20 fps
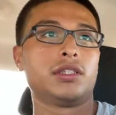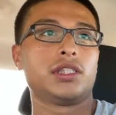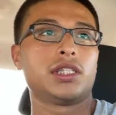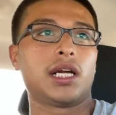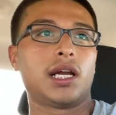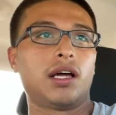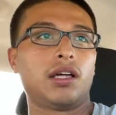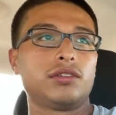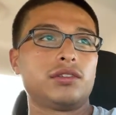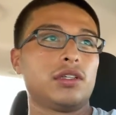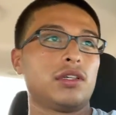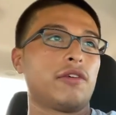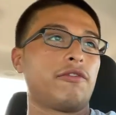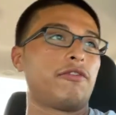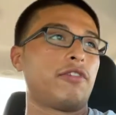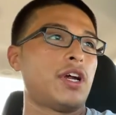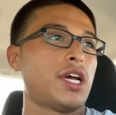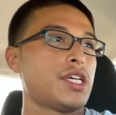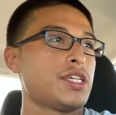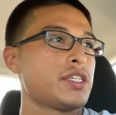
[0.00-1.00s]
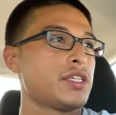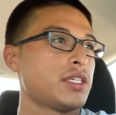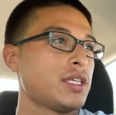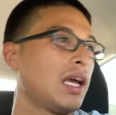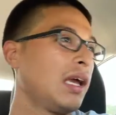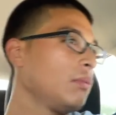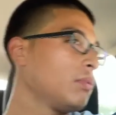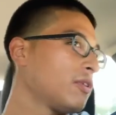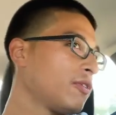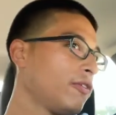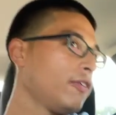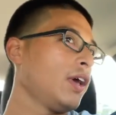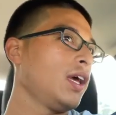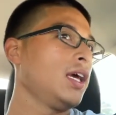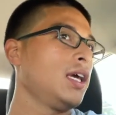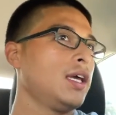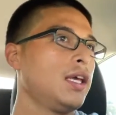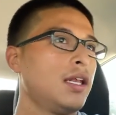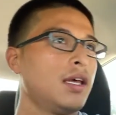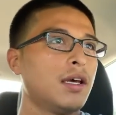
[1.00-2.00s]
shout out to the fresh taper
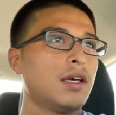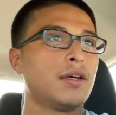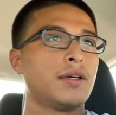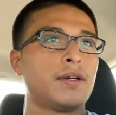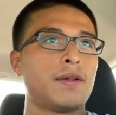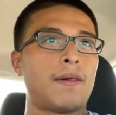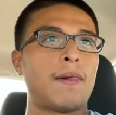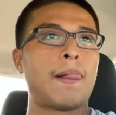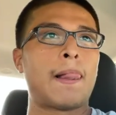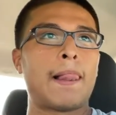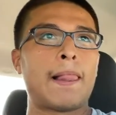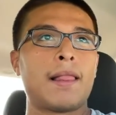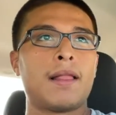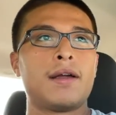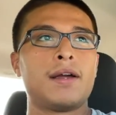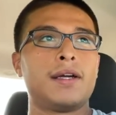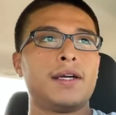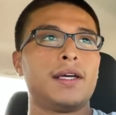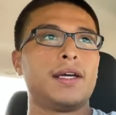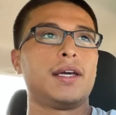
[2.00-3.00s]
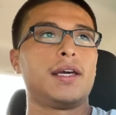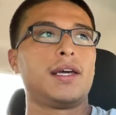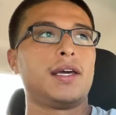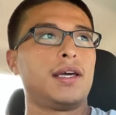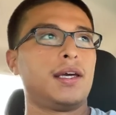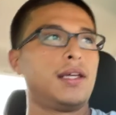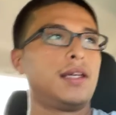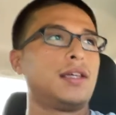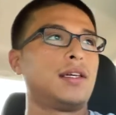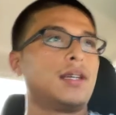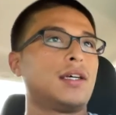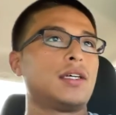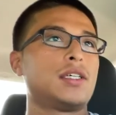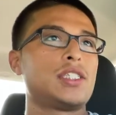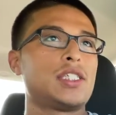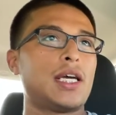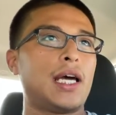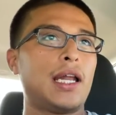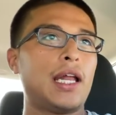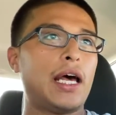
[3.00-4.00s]
fade and uh,
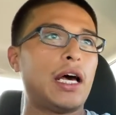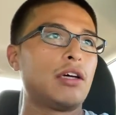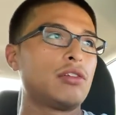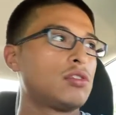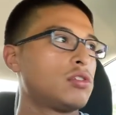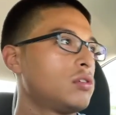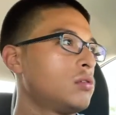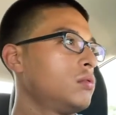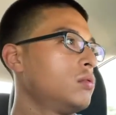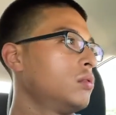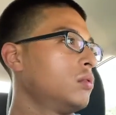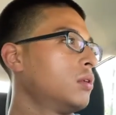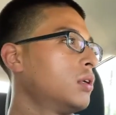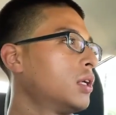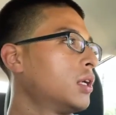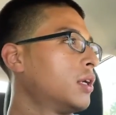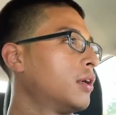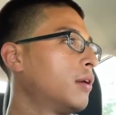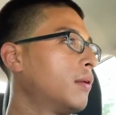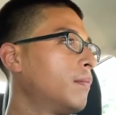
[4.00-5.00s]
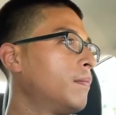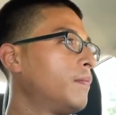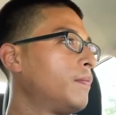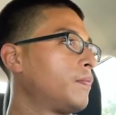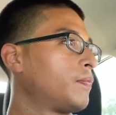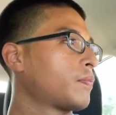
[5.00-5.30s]
shout out to um,